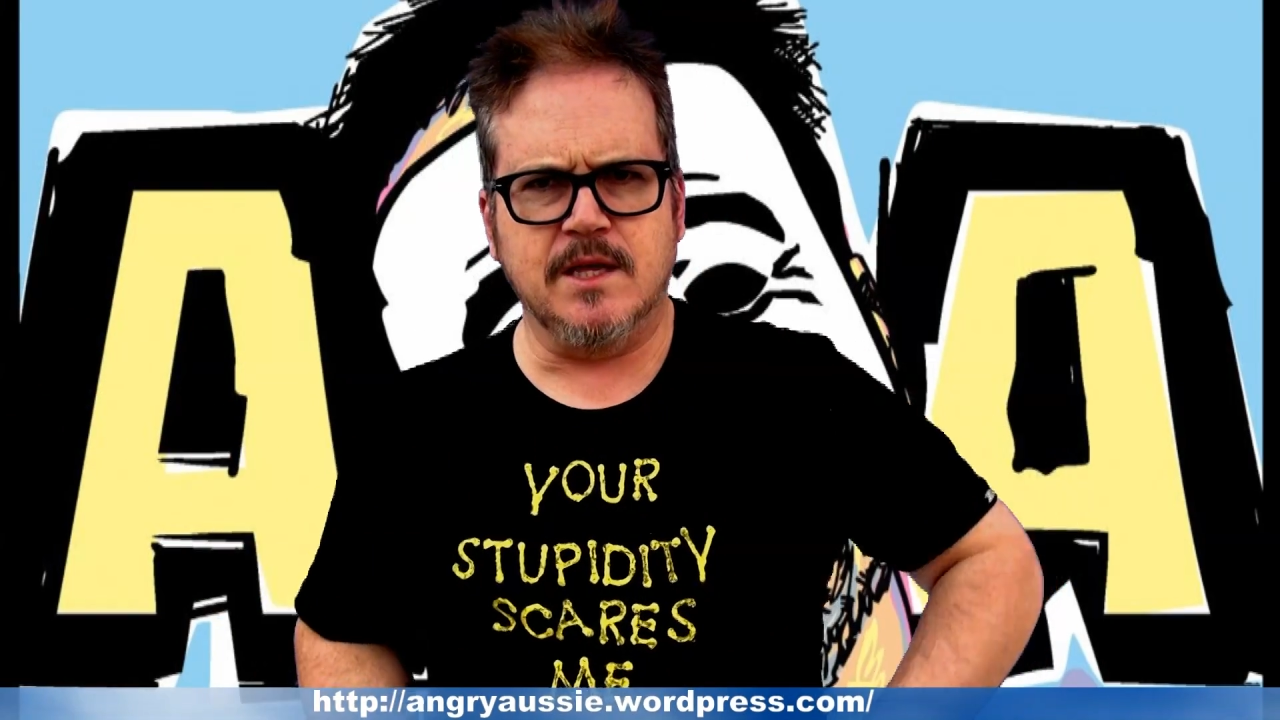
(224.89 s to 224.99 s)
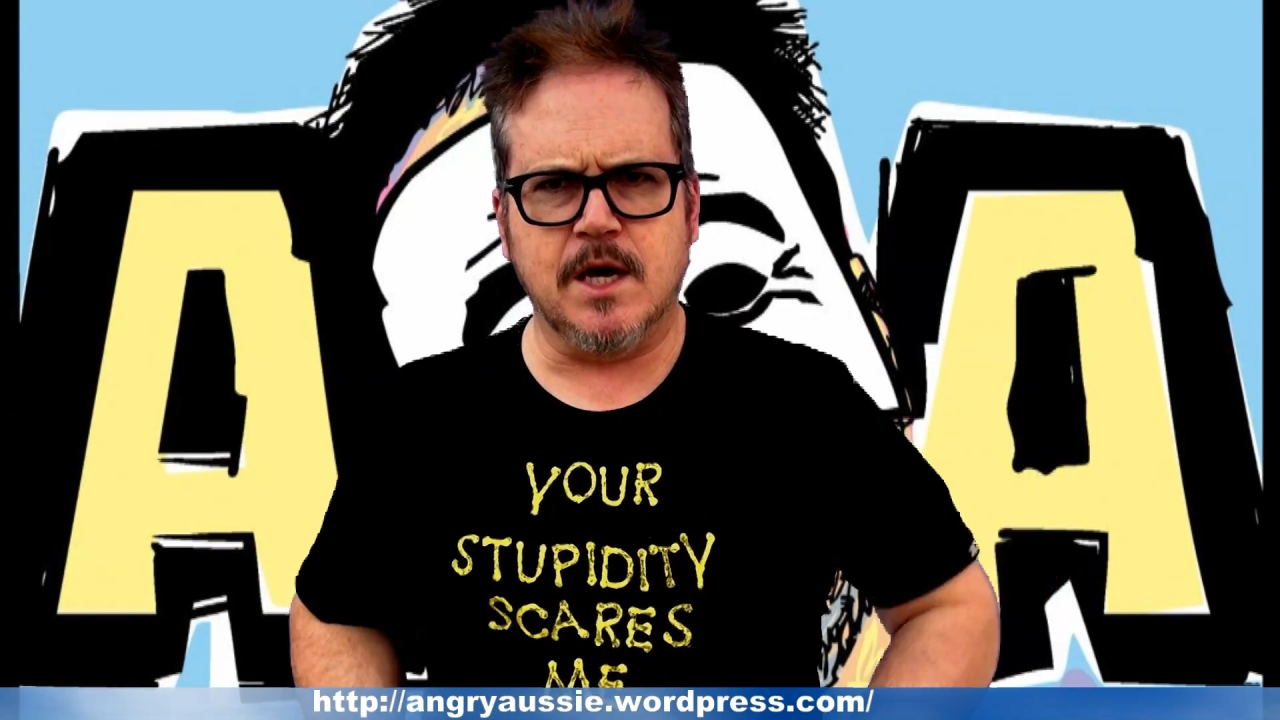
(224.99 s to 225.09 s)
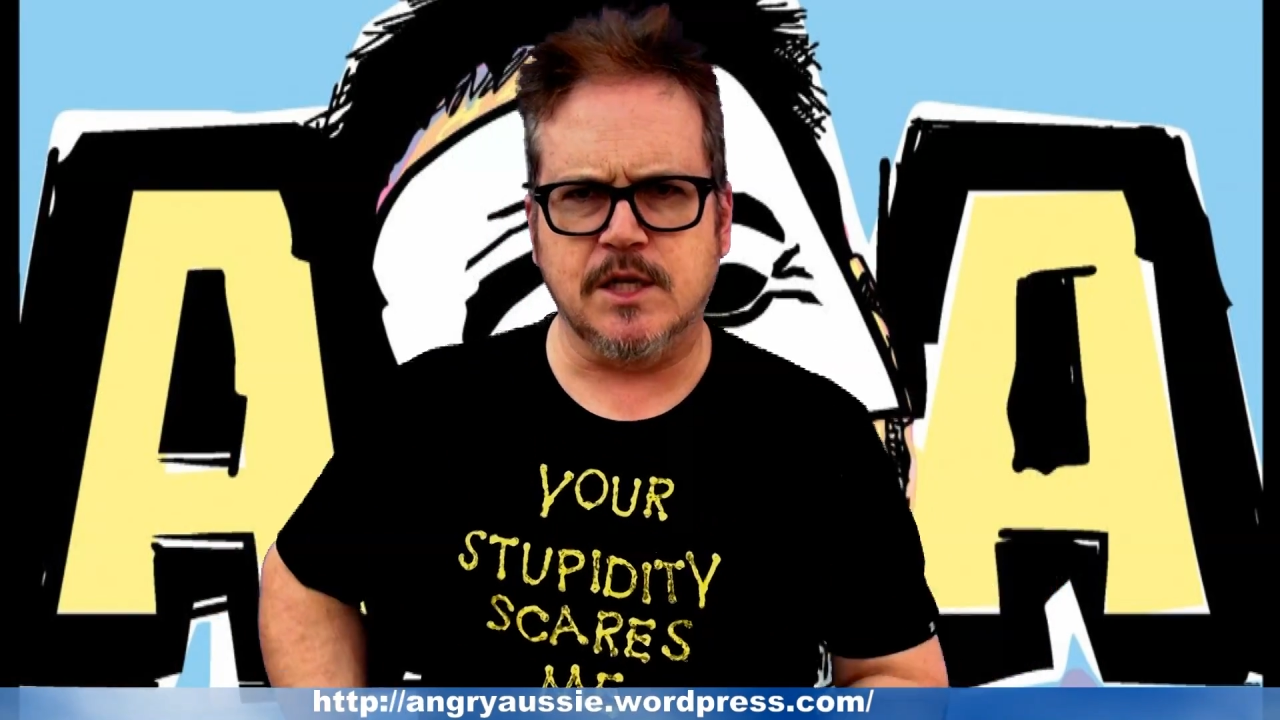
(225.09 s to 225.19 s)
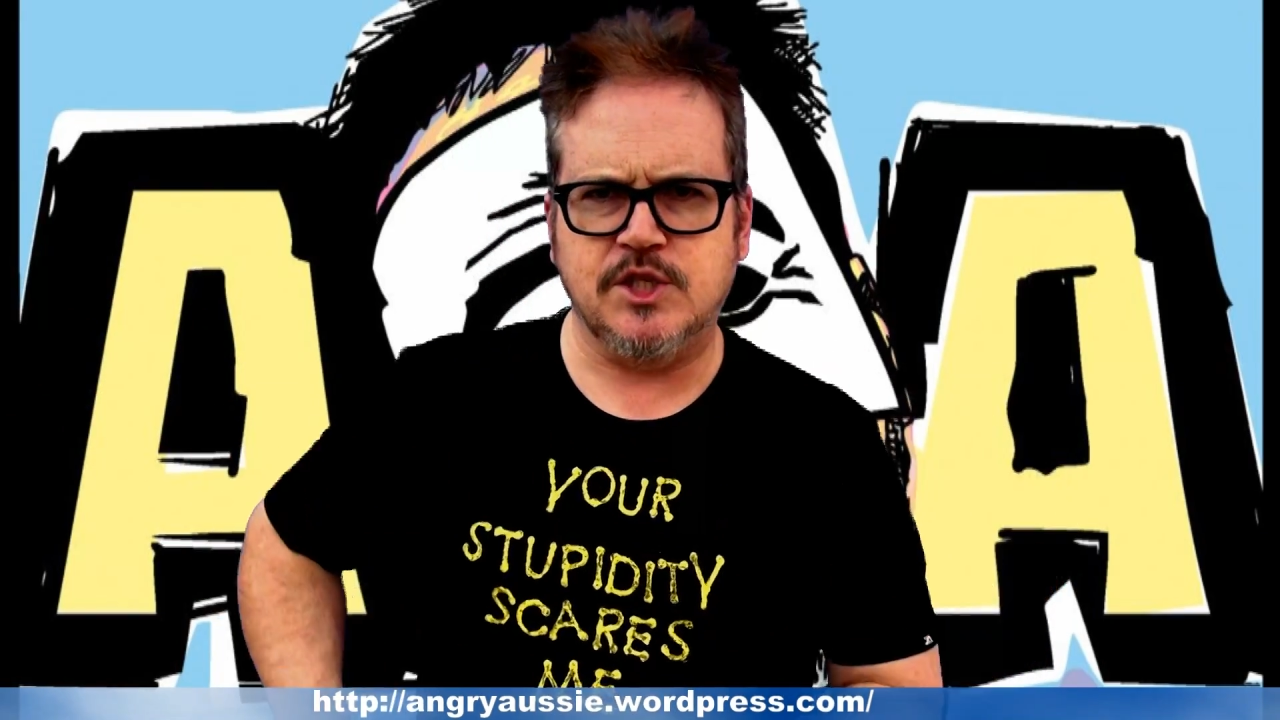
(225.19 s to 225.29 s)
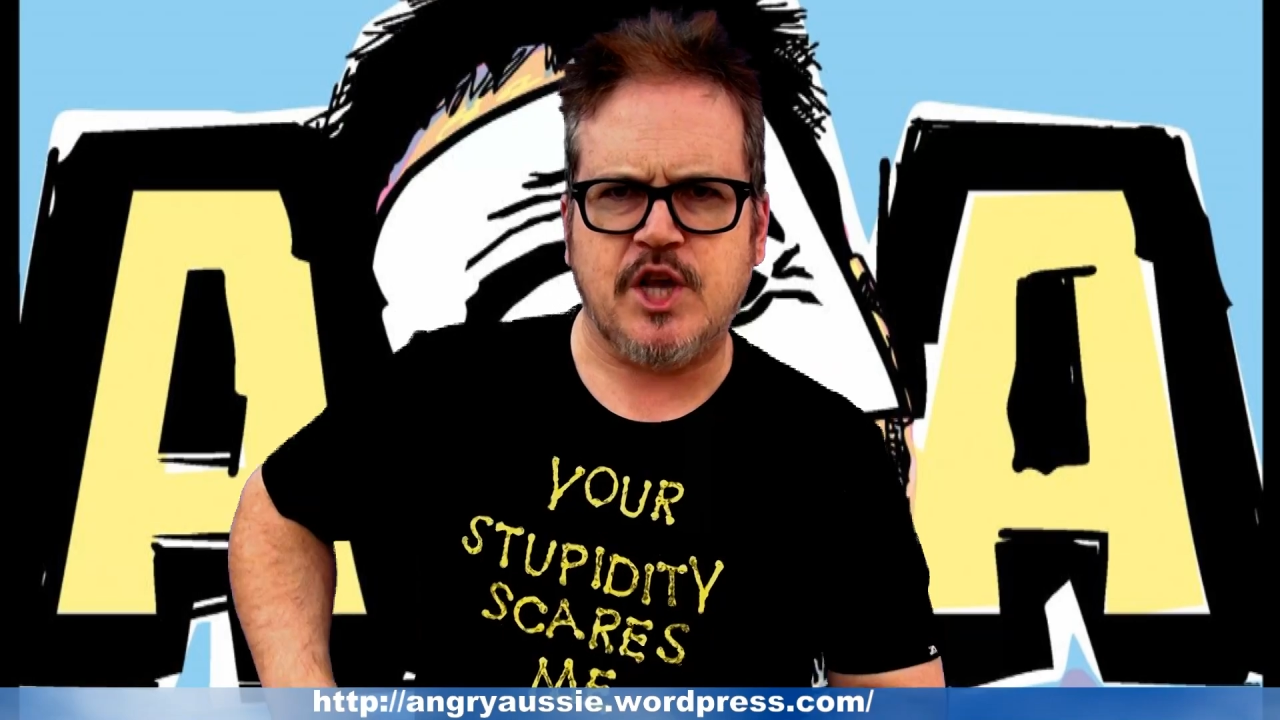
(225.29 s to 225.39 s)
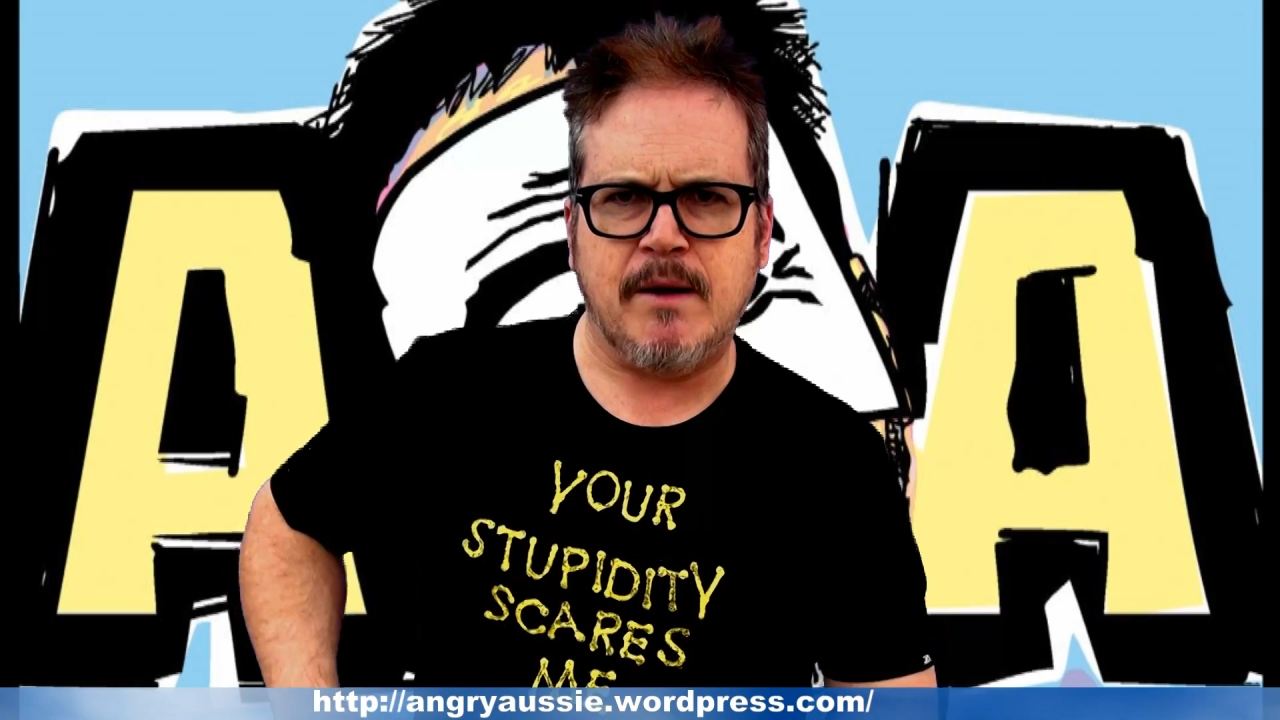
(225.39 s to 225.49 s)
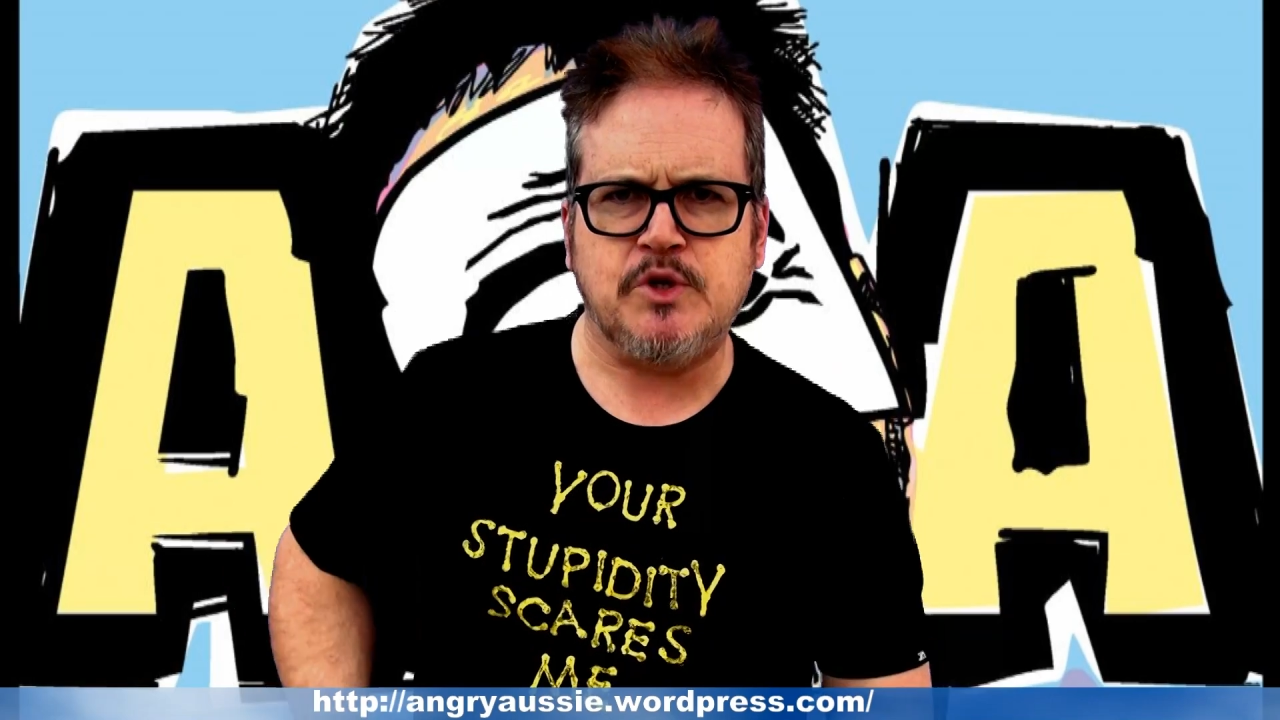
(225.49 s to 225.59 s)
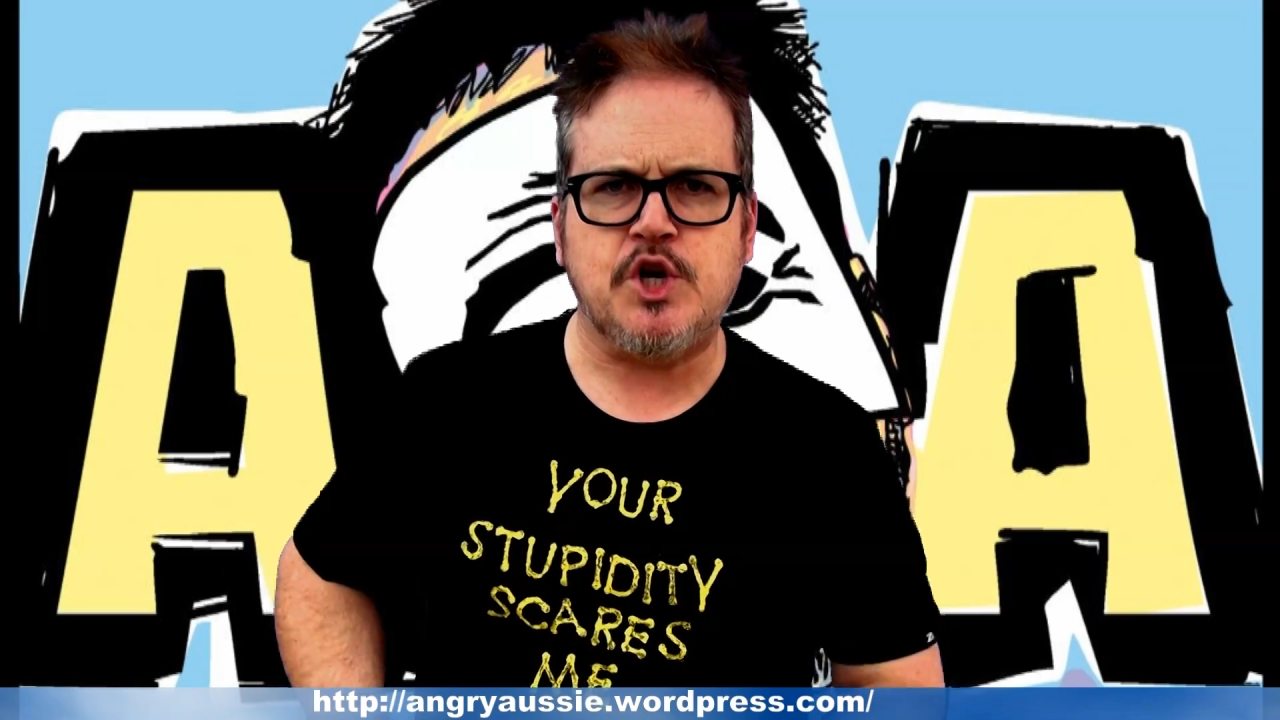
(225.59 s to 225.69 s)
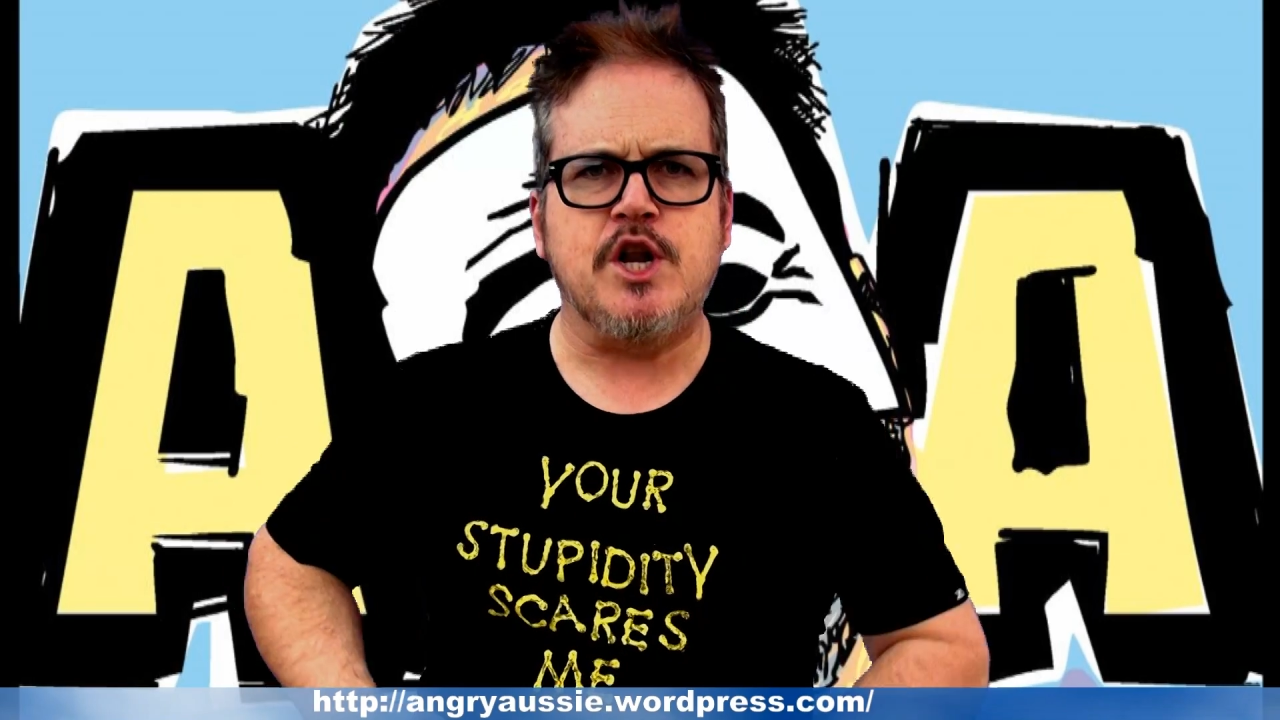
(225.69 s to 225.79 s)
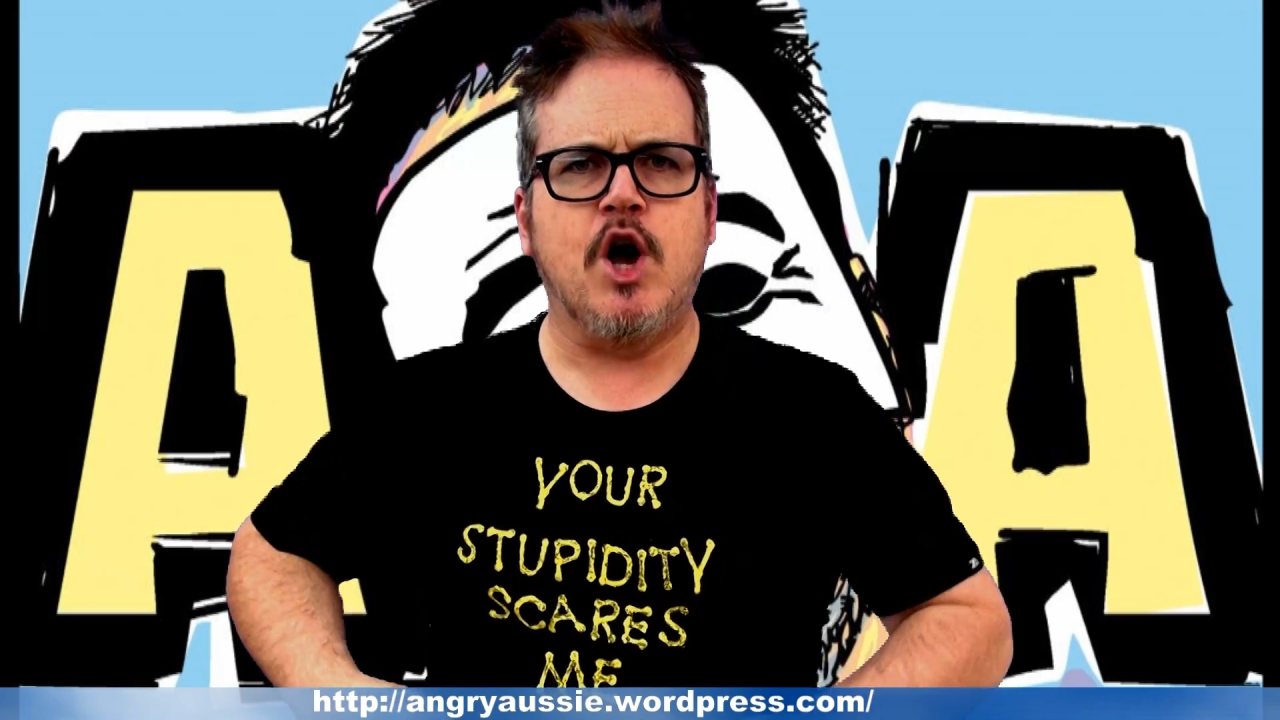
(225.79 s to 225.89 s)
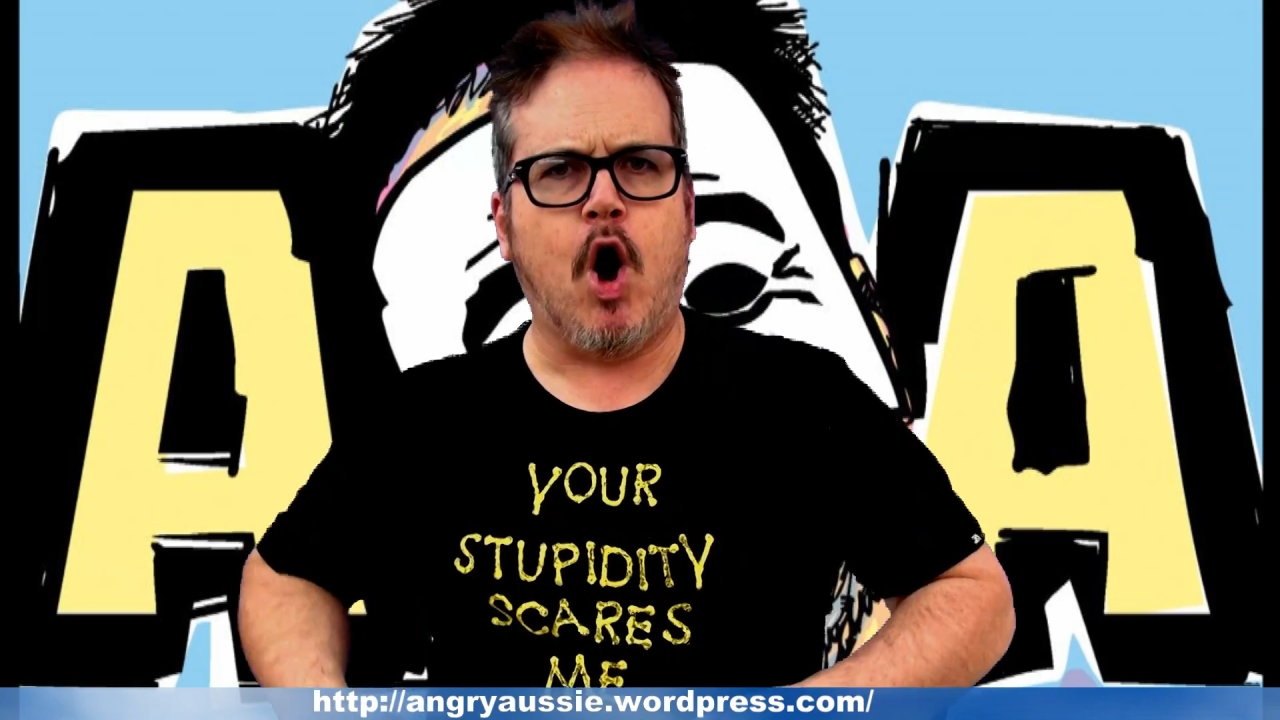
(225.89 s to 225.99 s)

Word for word: the consumption